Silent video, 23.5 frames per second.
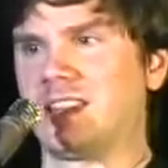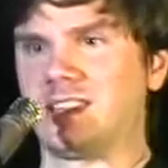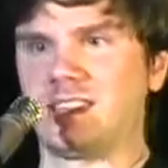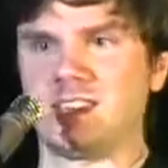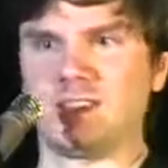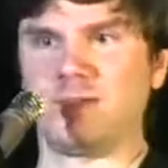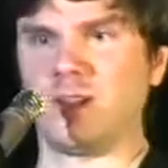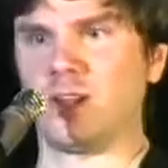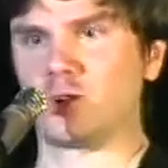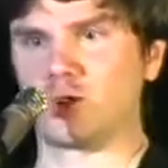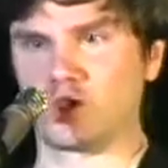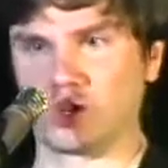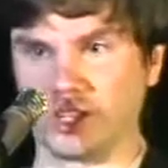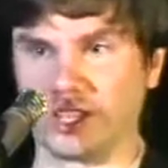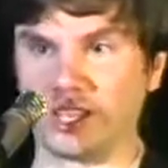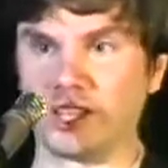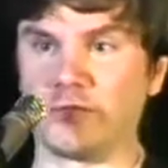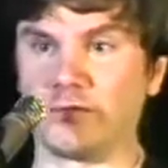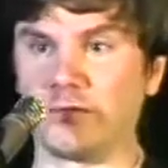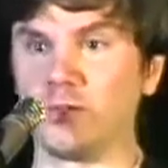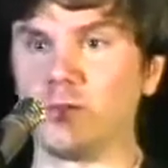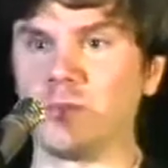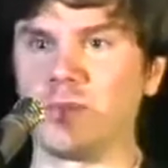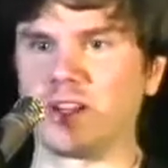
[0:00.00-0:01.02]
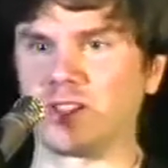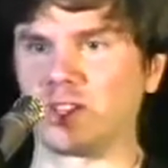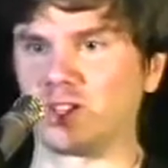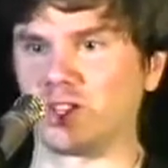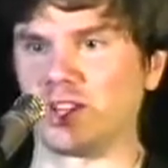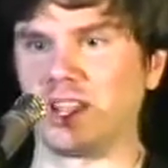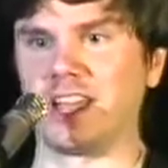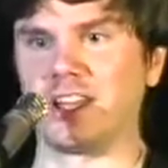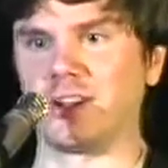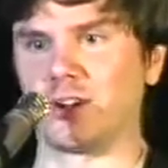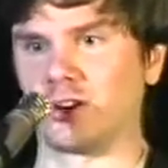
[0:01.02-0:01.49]
And eventually, a few months
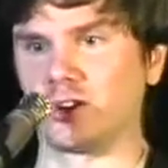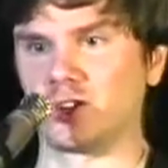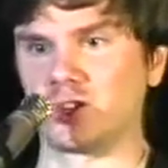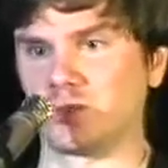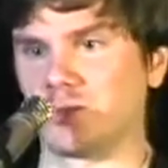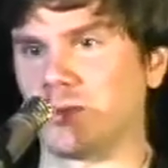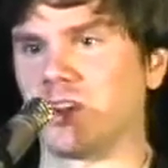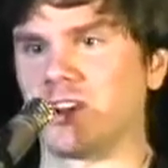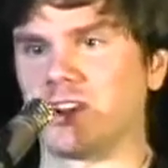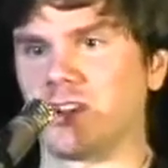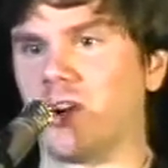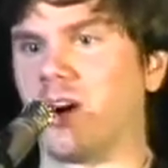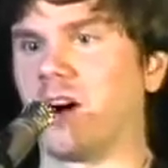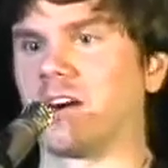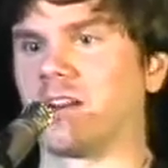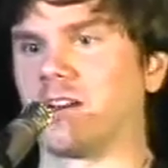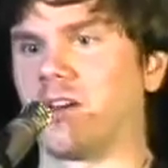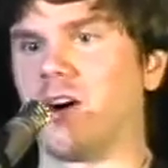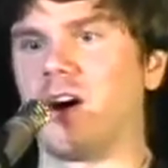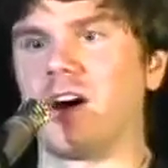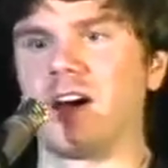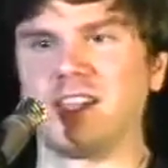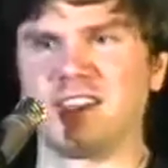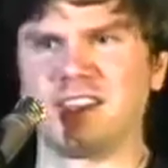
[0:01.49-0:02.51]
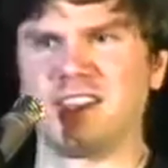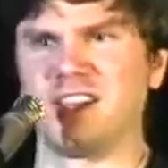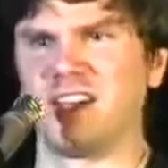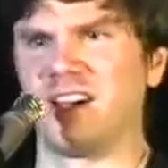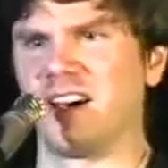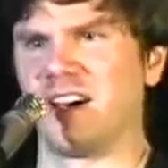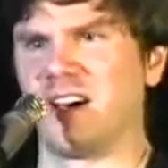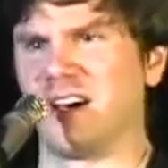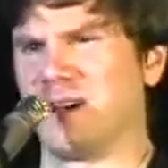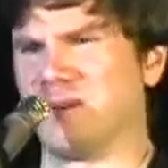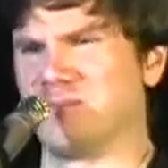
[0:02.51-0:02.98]
later, Sprint caught on
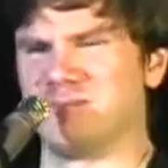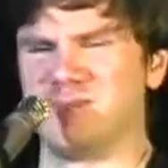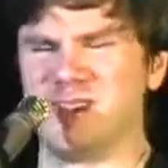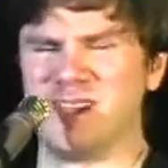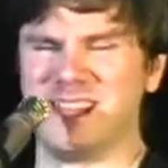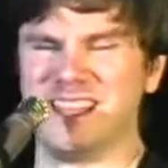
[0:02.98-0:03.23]
um,